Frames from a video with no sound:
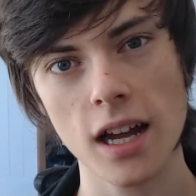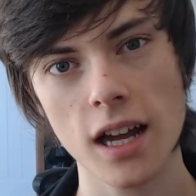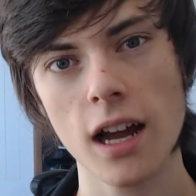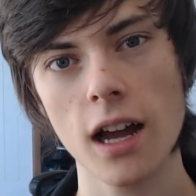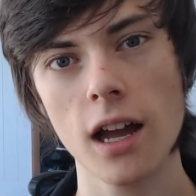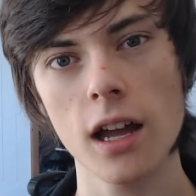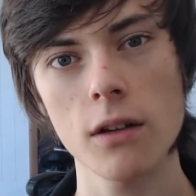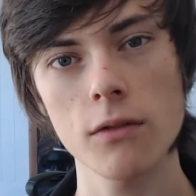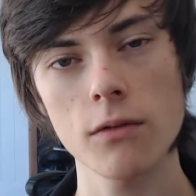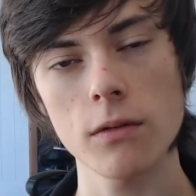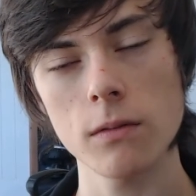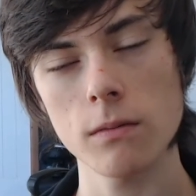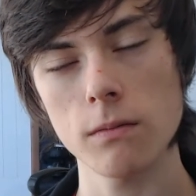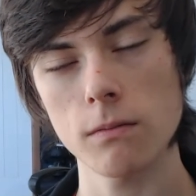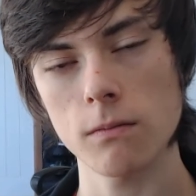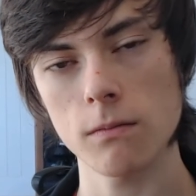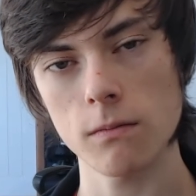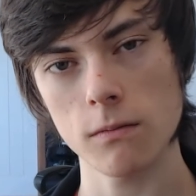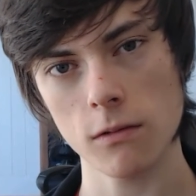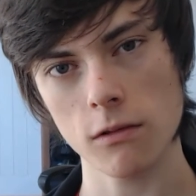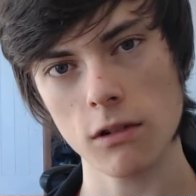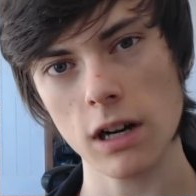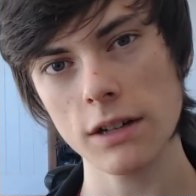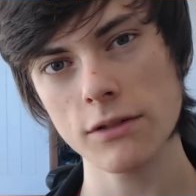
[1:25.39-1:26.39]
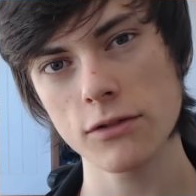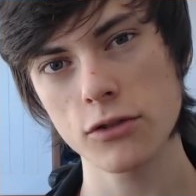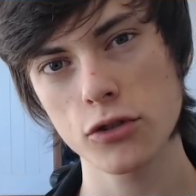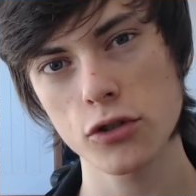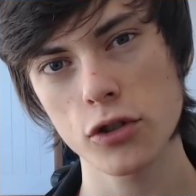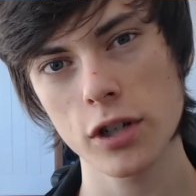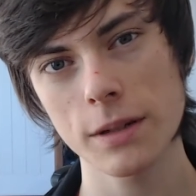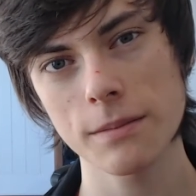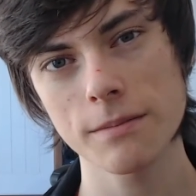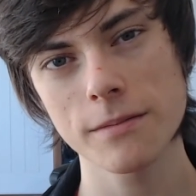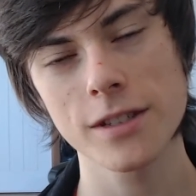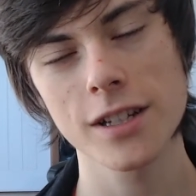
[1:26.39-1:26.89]
I live
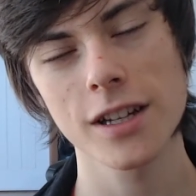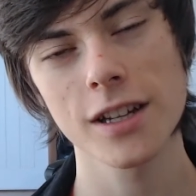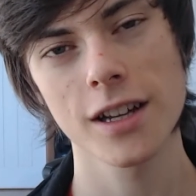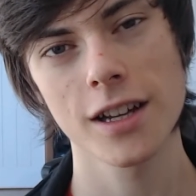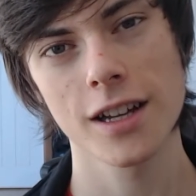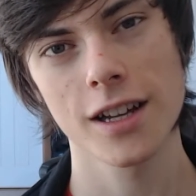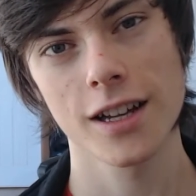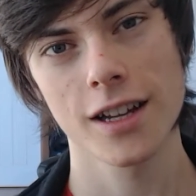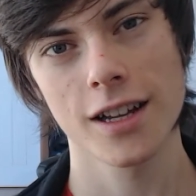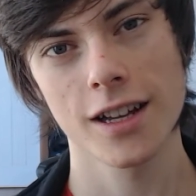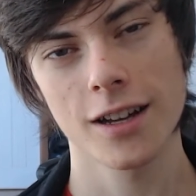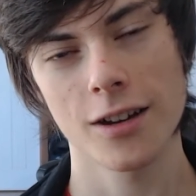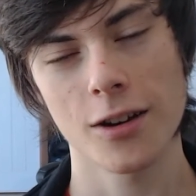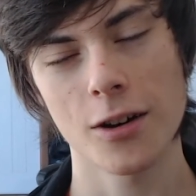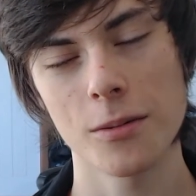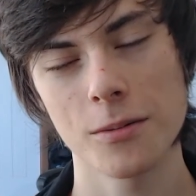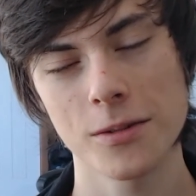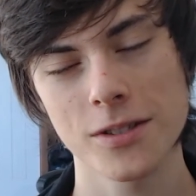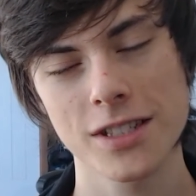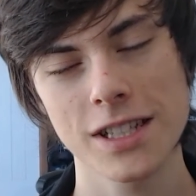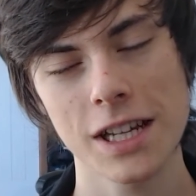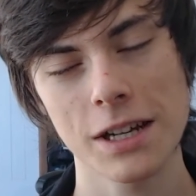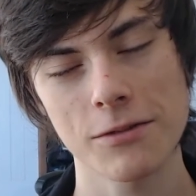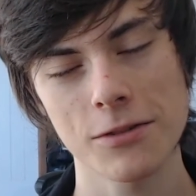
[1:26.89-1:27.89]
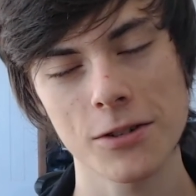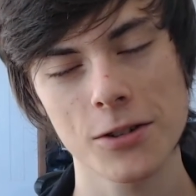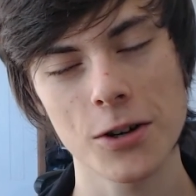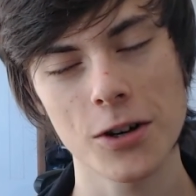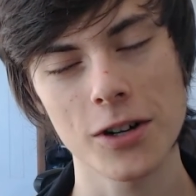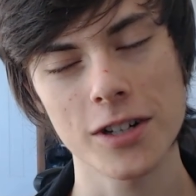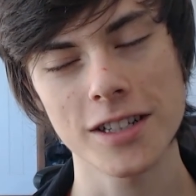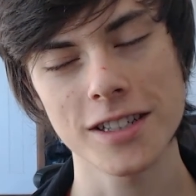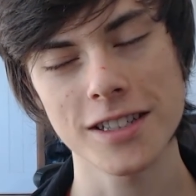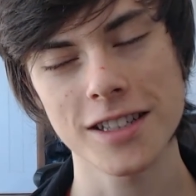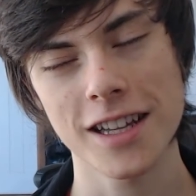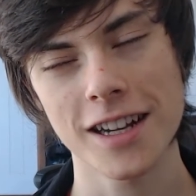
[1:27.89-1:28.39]
streamed, almost said
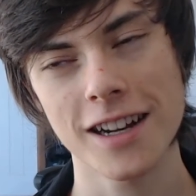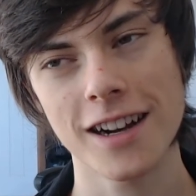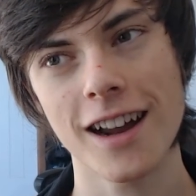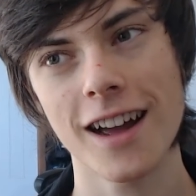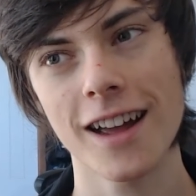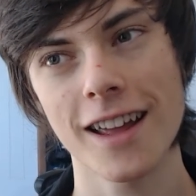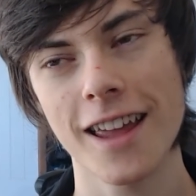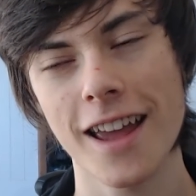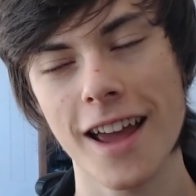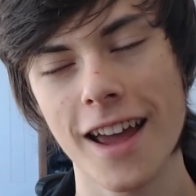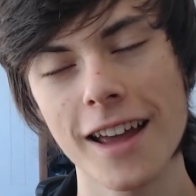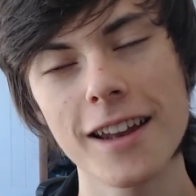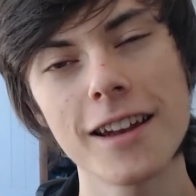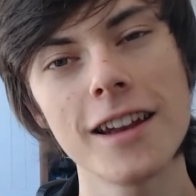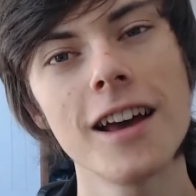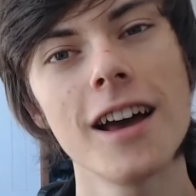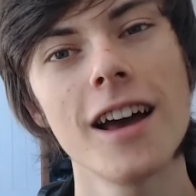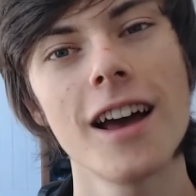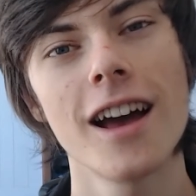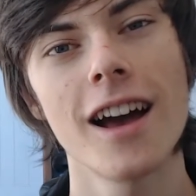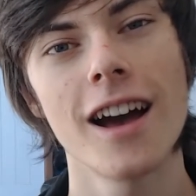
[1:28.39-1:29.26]
recorded there again.